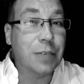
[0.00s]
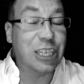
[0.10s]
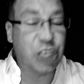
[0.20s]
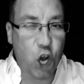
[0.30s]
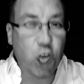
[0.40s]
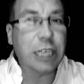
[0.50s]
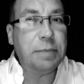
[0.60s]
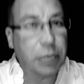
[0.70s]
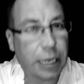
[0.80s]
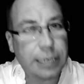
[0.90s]
it's an
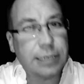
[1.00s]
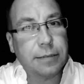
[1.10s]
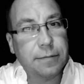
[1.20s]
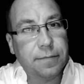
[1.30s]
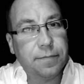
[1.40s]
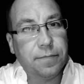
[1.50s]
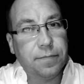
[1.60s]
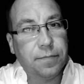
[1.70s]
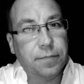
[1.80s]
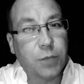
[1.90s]
ugly place.
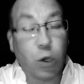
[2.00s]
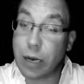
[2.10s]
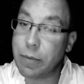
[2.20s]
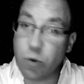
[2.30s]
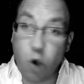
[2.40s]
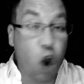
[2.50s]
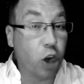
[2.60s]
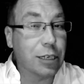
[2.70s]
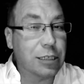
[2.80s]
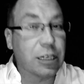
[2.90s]
Don't get me
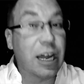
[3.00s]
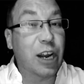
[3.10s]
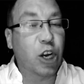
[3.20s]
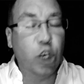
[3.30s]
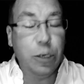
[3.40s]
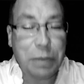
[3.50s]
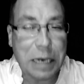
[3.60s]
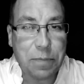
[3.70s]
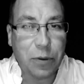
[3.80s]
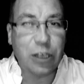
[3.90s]
wrong. There's a lot of good
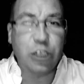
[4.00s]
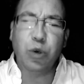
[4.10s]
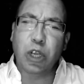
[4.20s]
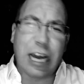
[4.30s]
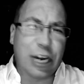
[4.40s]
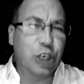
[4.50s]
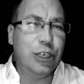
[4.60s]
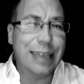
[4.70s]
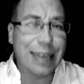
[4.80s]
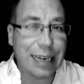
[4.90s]
people that do a lot of
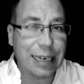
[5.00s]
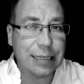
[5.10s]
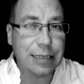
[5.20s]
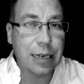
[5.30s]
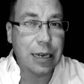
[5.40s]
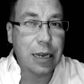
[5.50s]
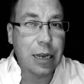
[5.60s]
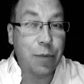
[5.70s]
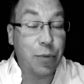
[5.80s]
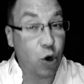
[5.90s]
good things.
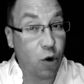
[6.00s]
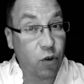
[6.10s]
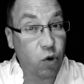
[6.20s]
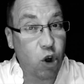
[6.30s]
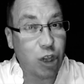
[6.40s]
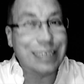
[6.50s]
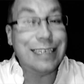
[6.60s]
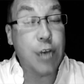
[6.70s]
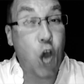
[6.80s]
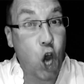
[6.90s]
But overall,
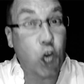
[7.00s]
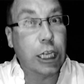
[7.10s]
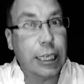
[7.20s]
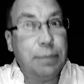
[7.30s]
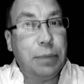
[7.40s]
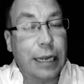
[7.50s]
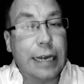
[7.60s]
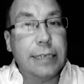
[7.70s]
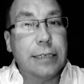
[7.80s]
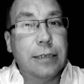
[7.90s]
it's an ugly
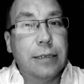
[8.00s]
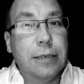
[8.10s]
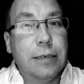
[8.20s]
place.